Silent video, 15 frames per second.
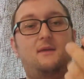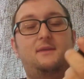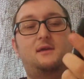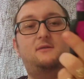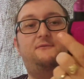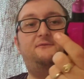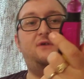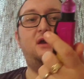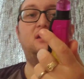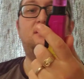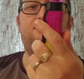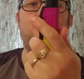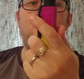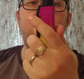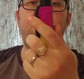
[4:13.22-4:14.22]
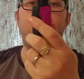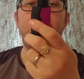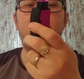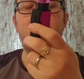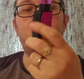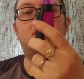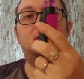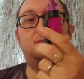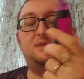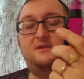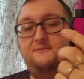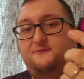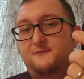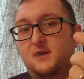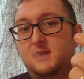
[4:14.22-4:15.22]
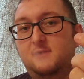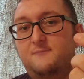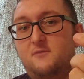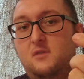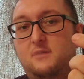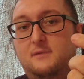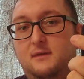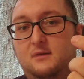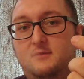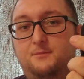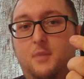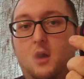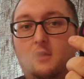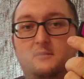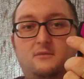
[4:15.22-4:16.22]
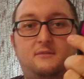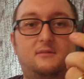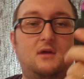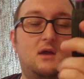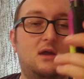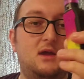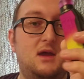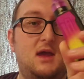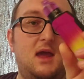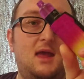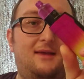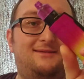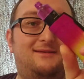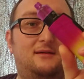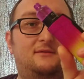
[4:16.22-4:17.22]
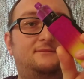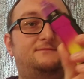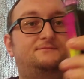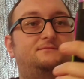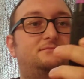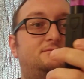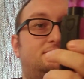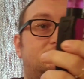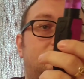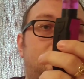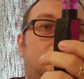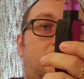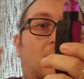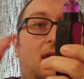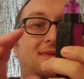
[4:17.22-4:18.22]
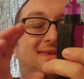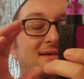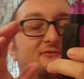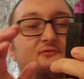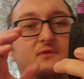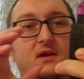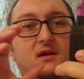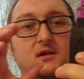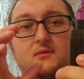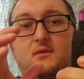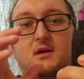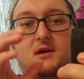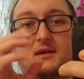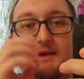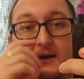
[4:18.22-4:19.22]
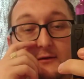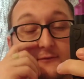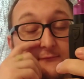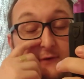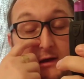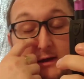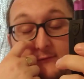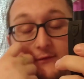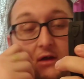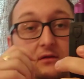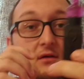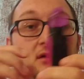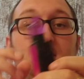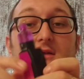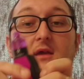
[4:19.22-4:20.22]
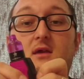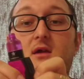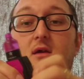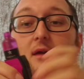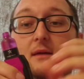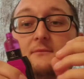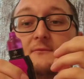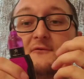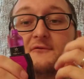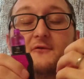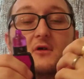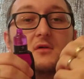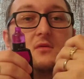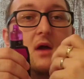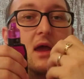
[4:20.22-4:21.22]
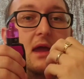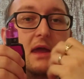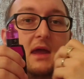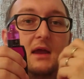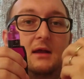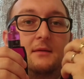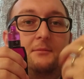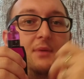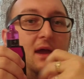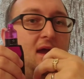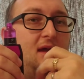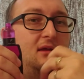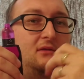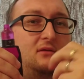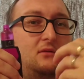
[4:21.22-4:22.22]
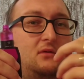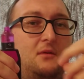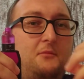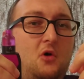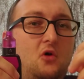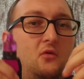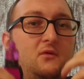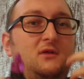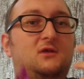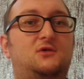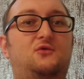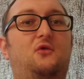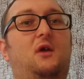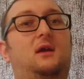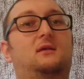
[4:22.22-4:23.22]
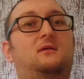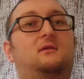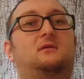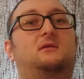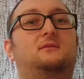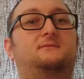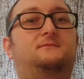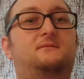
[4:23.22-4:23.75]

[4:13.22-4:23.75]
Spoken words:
Now the first pro for me is going to be the flavour on these pods. They're really, really nice flavour that you're getting through compared to the more restricted